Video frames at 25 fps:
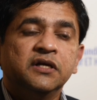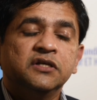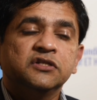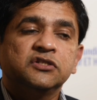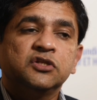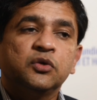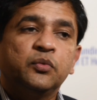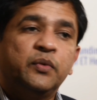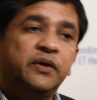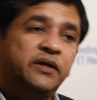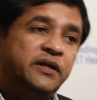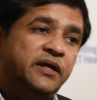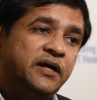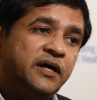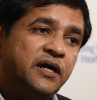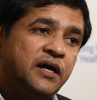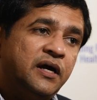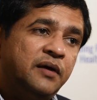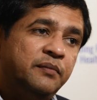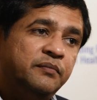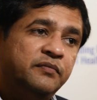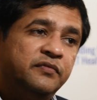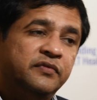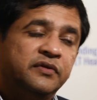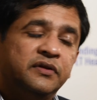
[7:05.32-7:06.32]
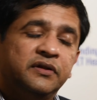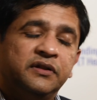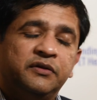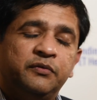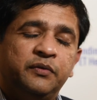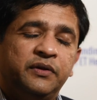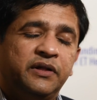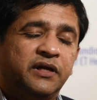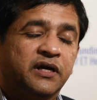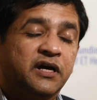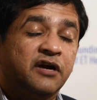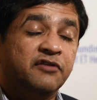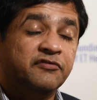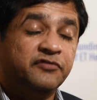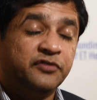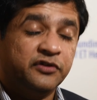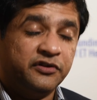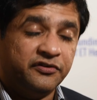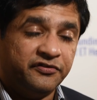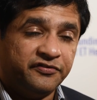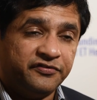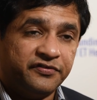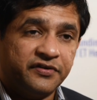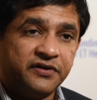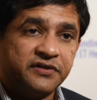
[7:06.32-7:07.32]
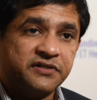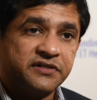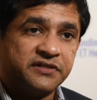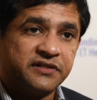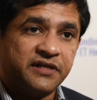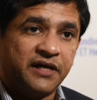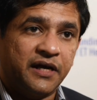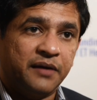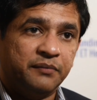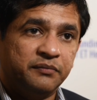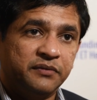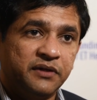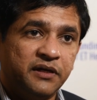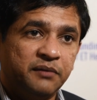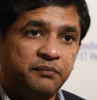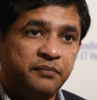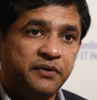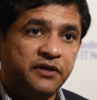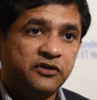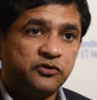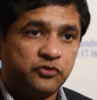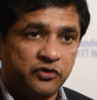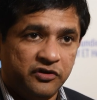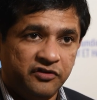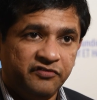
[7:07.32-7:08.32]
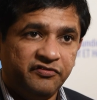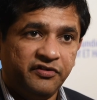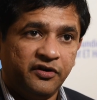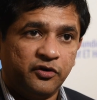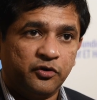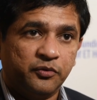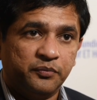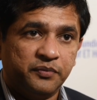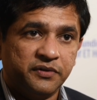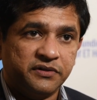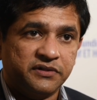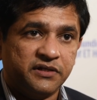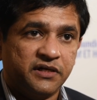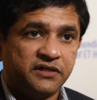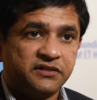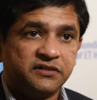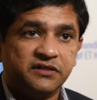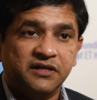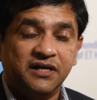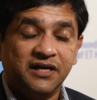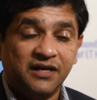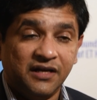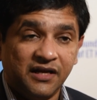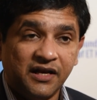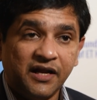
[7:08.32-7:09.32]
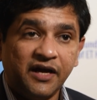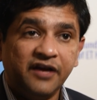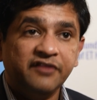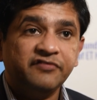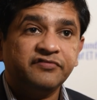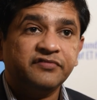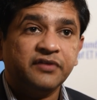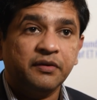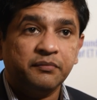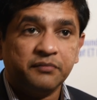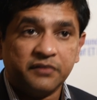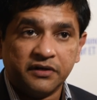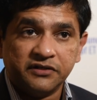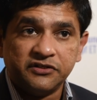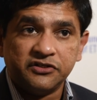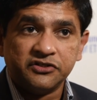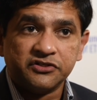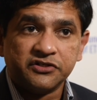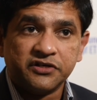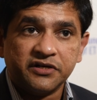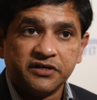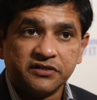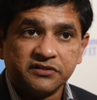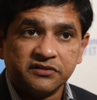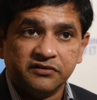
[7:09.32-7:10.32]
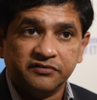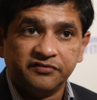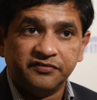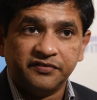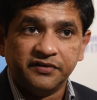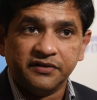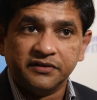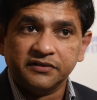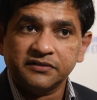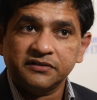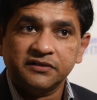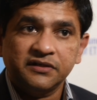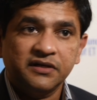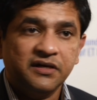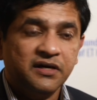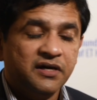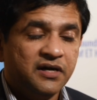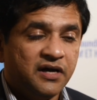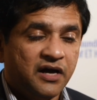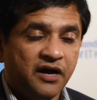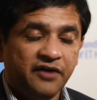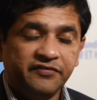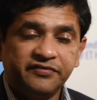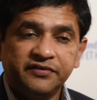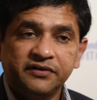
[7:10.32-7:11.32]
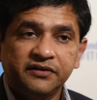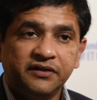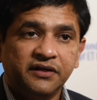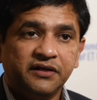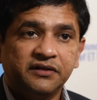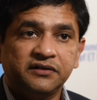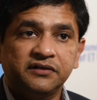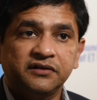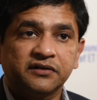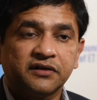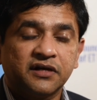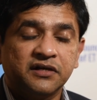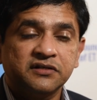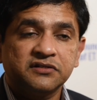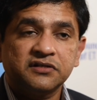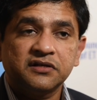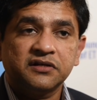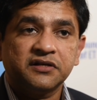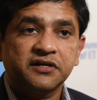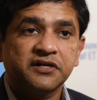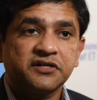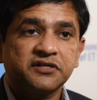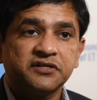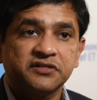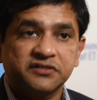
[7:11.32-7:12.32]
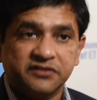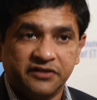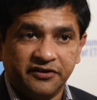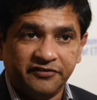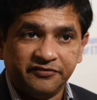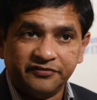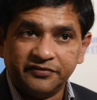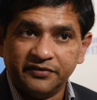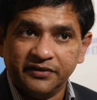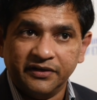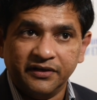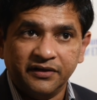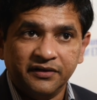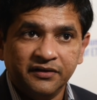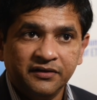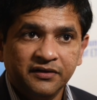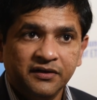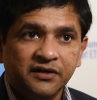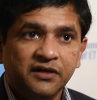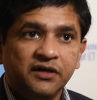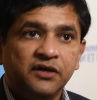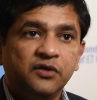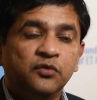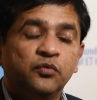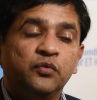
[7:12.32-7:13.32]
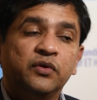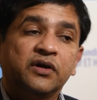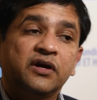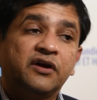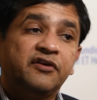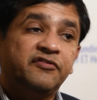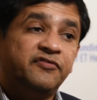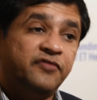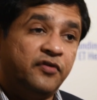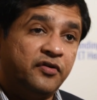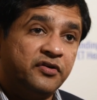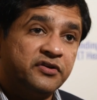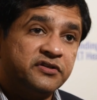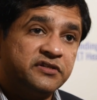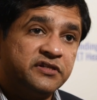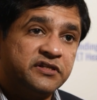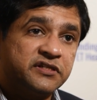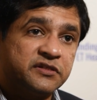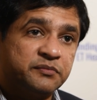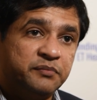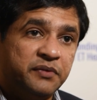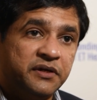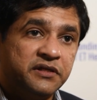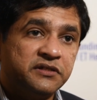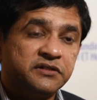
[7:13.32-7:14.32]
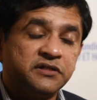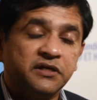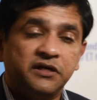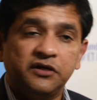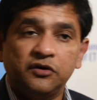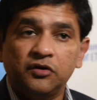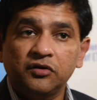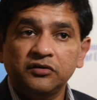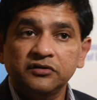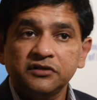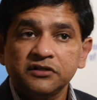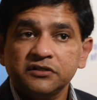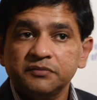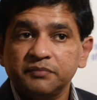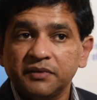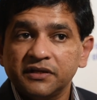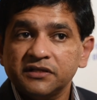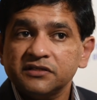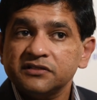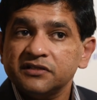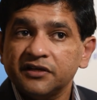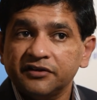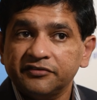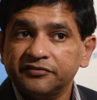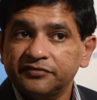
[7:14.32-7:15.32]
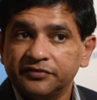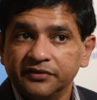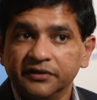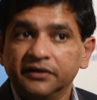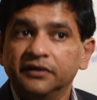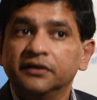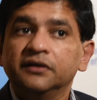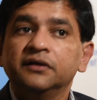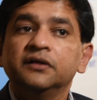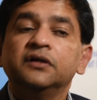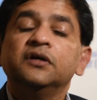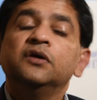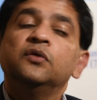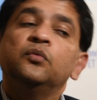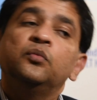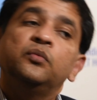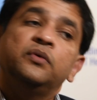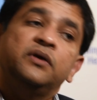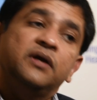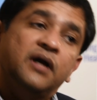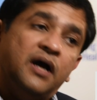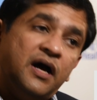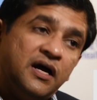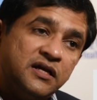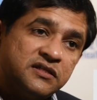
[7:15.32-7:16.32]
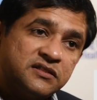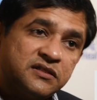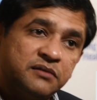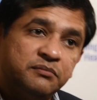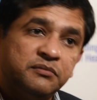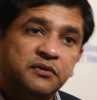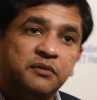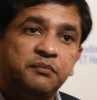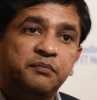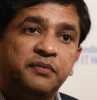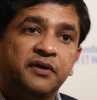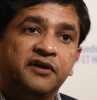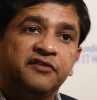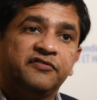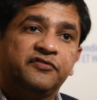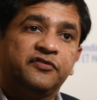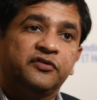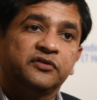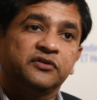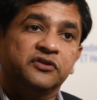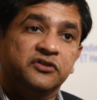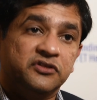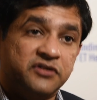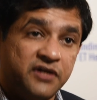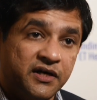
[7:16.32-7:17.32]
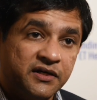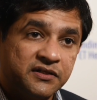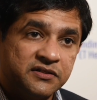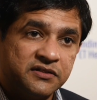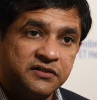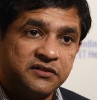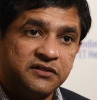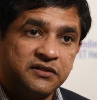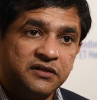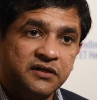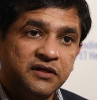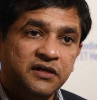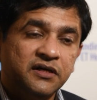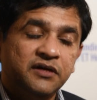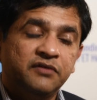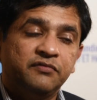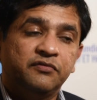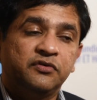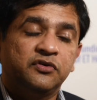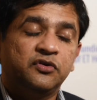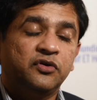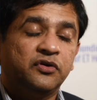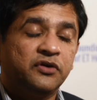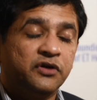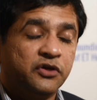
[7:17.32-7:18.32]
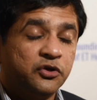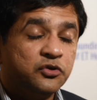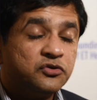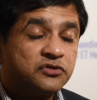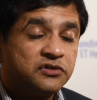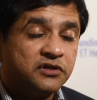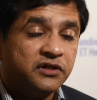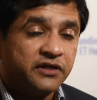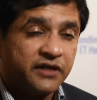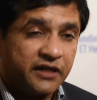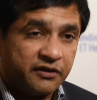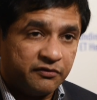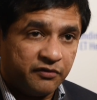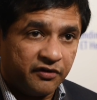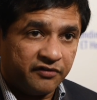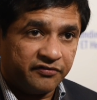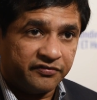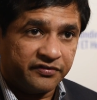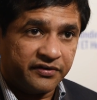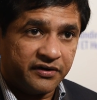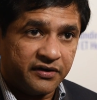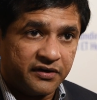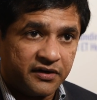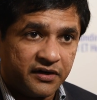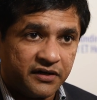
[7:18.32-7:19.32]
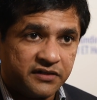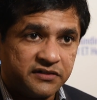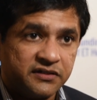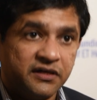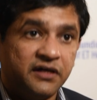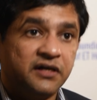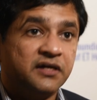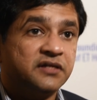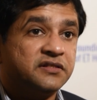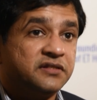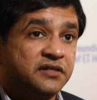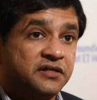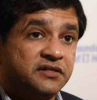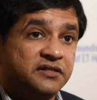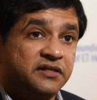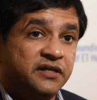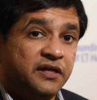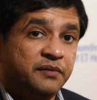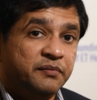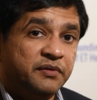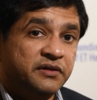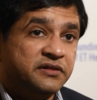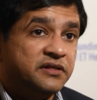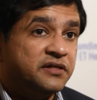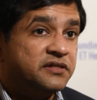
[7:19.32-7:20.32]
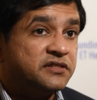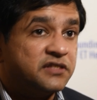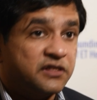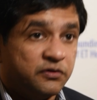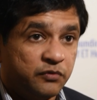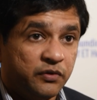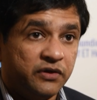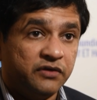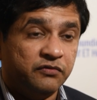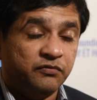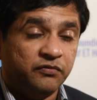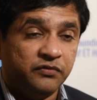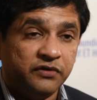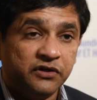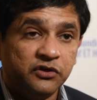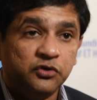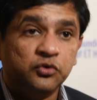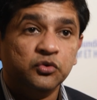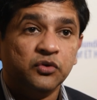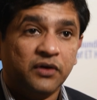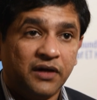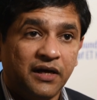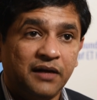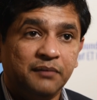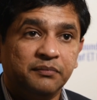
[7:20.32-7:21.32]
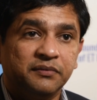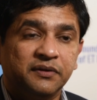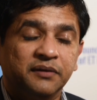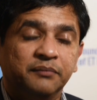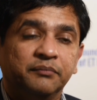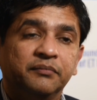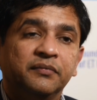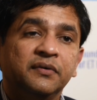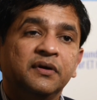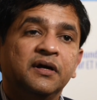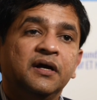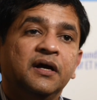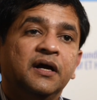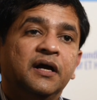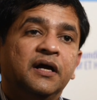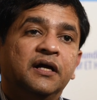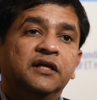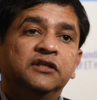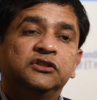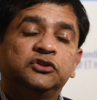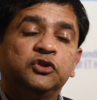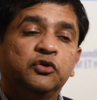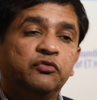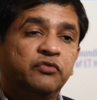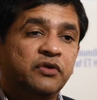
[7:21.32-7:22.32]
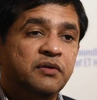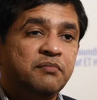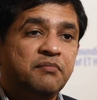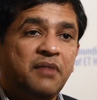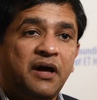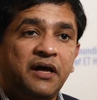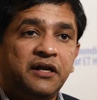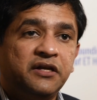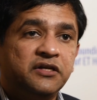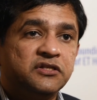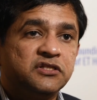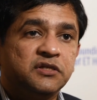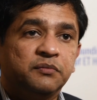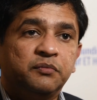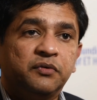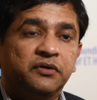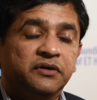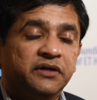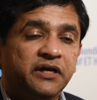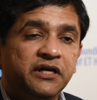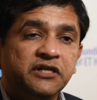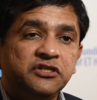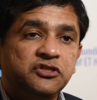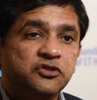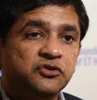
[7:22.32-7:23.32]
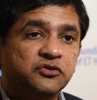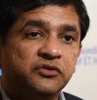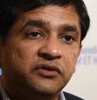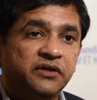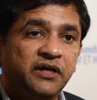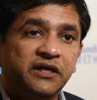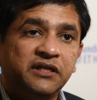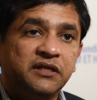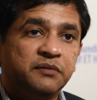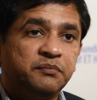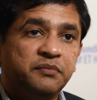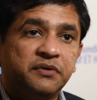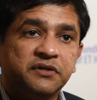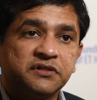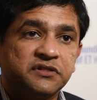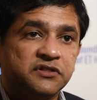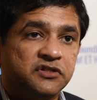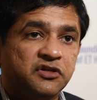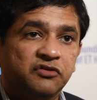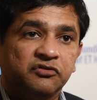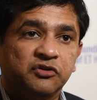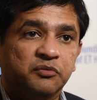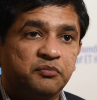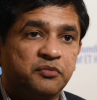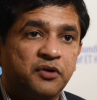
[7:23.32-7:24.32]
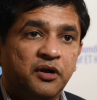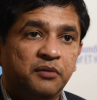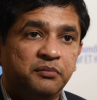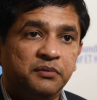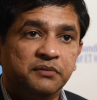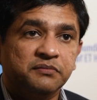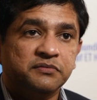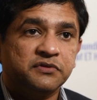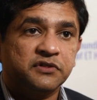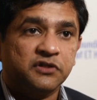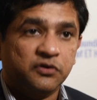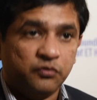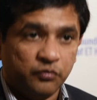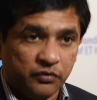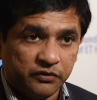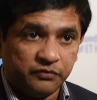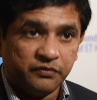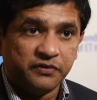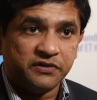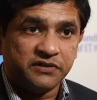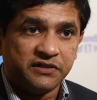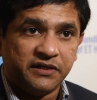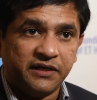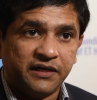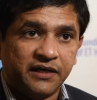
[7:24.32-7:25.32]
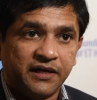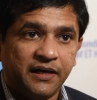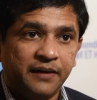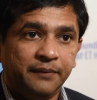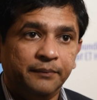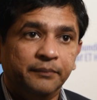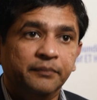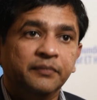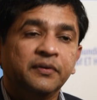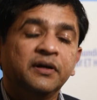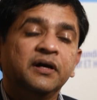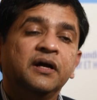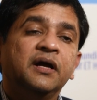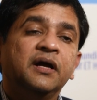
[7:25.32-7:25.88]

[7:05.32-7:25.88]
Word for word: So when they come when they come for the first time they pay 25 rupees as a lifetime registration fees after that, the consultations are free. We have 46 beds and all these beds are free. We ask them to pay for the drugs. We don't usually give out free drugs unless there is an emergency when we do help them. So we manage about 80 to 90 percent of the problems with which they come.